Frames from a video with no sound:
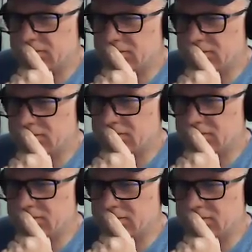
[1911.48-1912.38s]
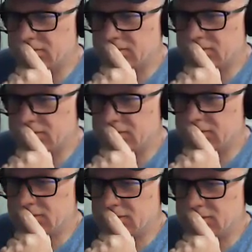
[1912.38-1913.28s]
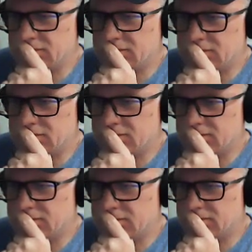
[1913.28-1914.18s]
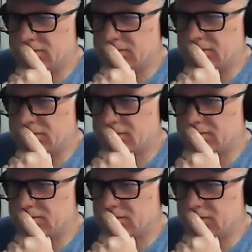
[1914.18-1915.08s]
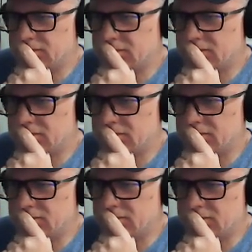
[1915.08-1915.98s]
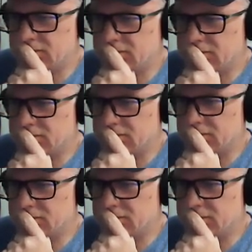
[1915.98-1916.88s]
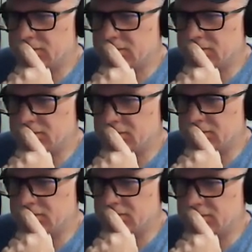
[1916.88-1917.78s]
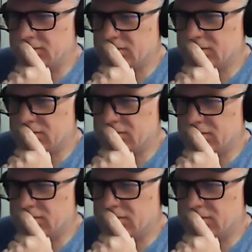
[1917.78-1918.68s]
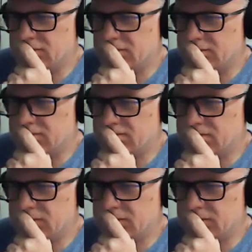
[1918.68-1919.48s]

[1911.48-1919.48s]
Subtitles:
This person isn't speaking.